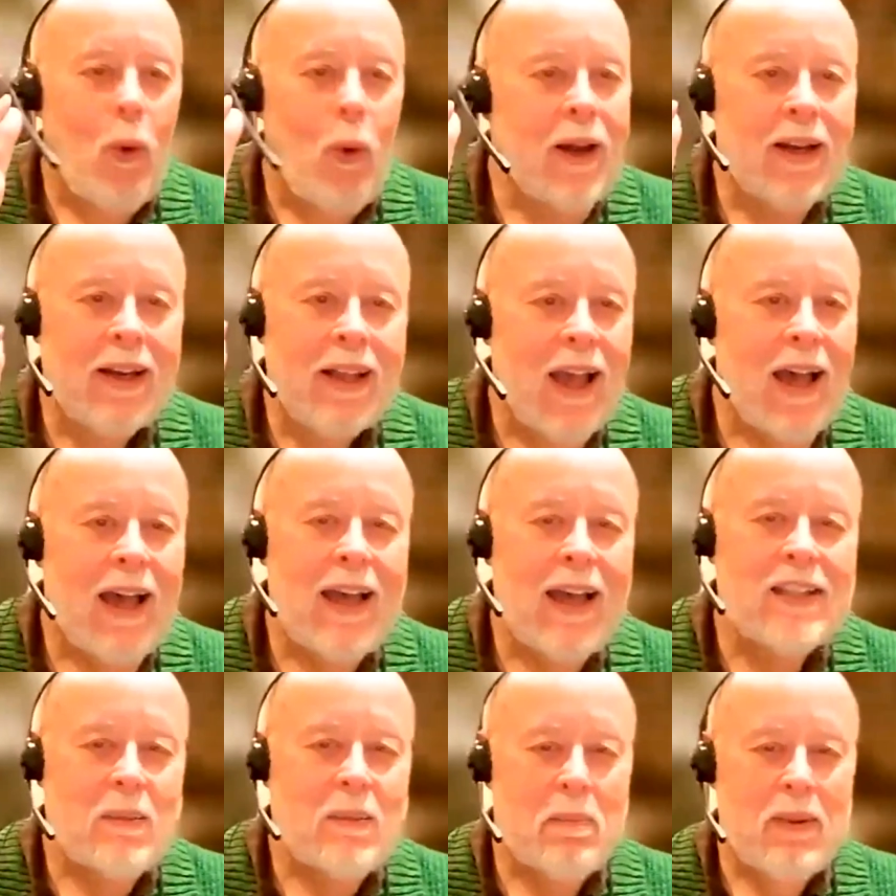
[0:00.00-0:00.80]
one
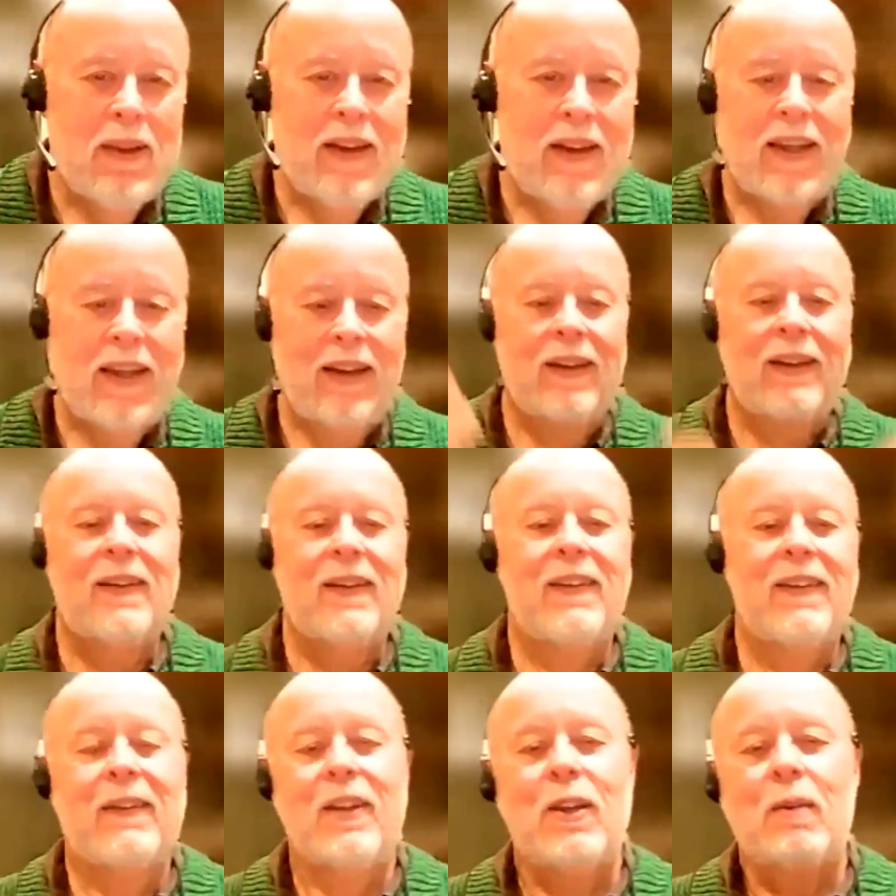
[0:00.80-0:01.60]
guy's opinion.
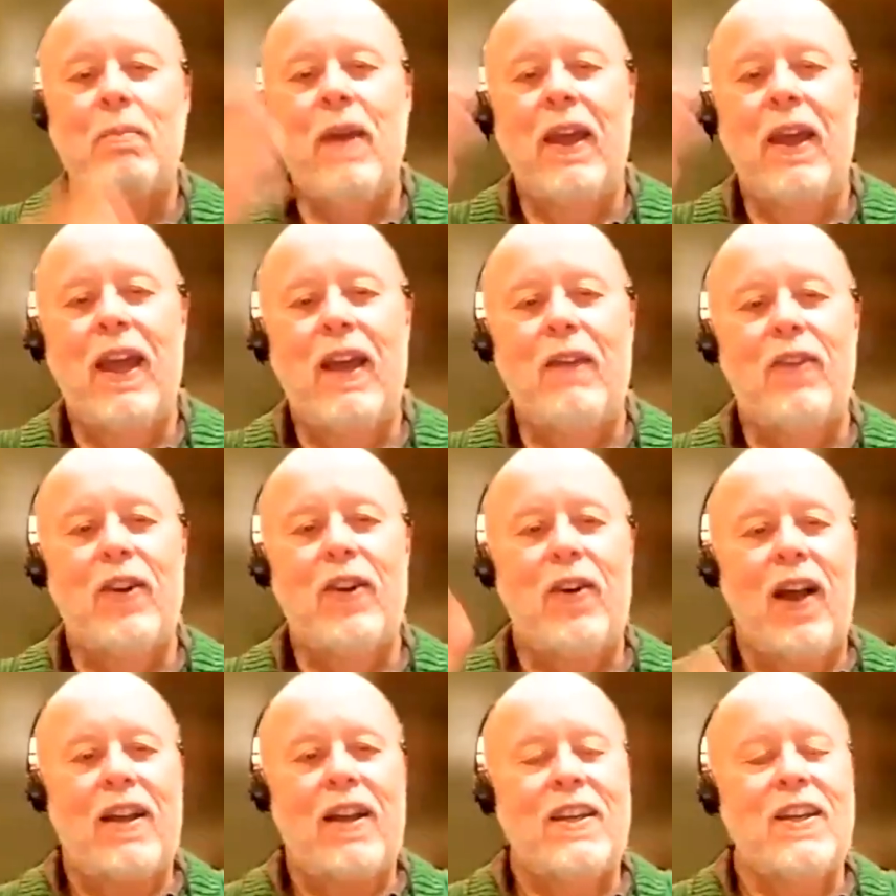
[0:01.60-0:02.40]
You may have
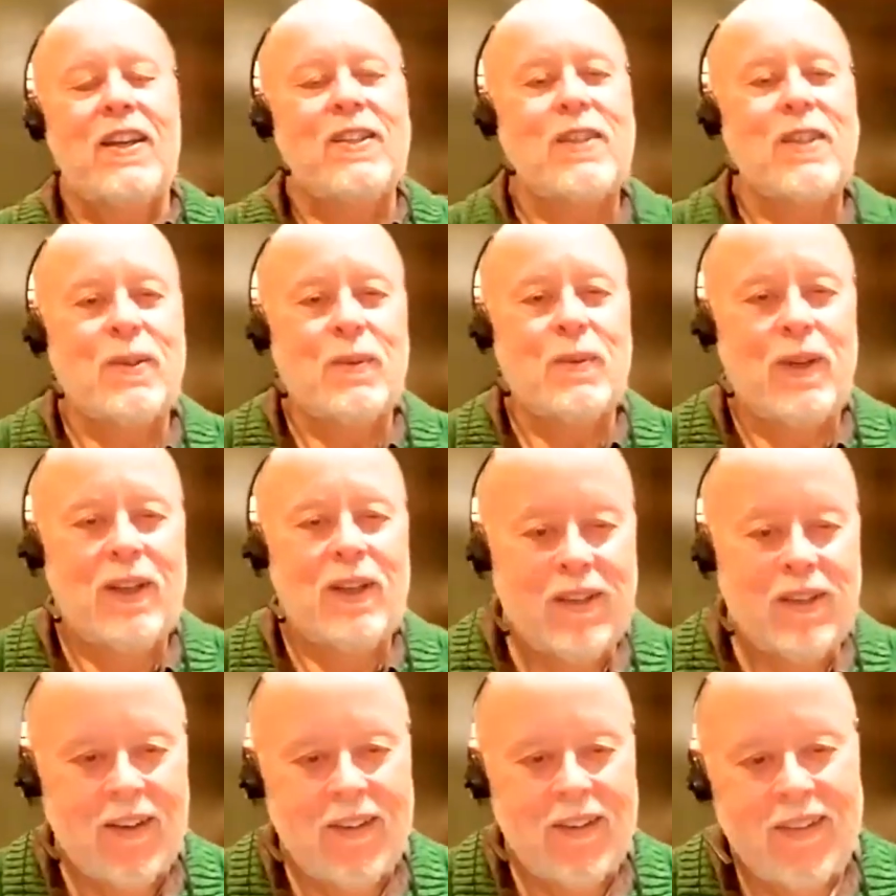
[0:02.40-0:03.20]
your ideas as well
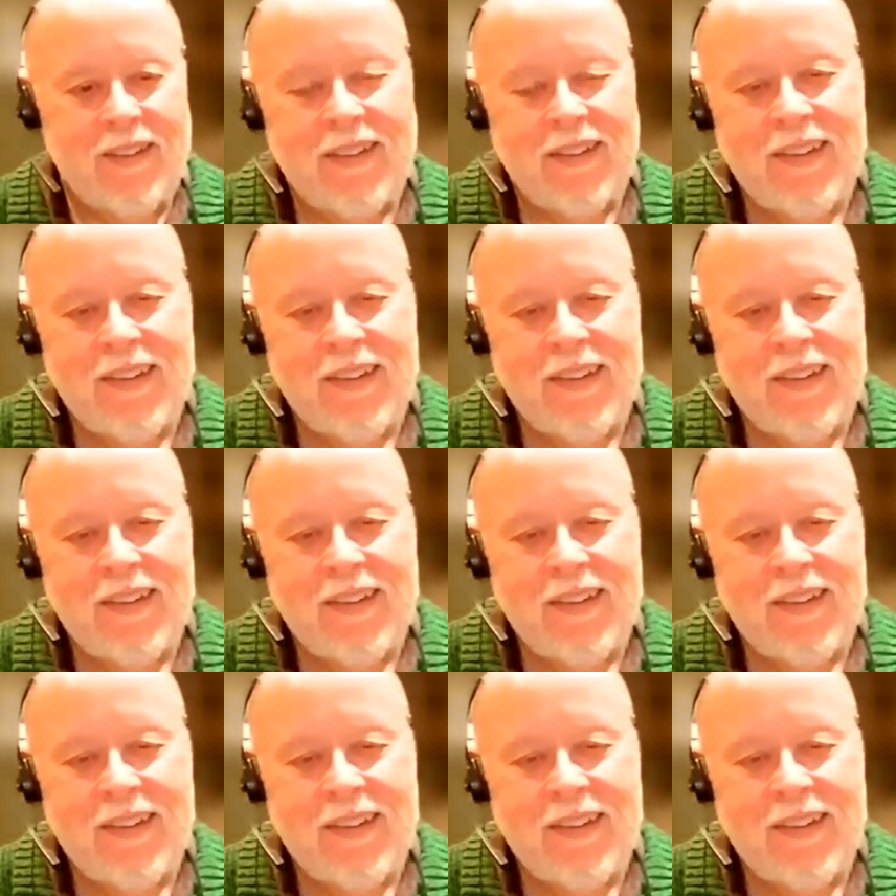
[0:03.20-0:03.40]
too.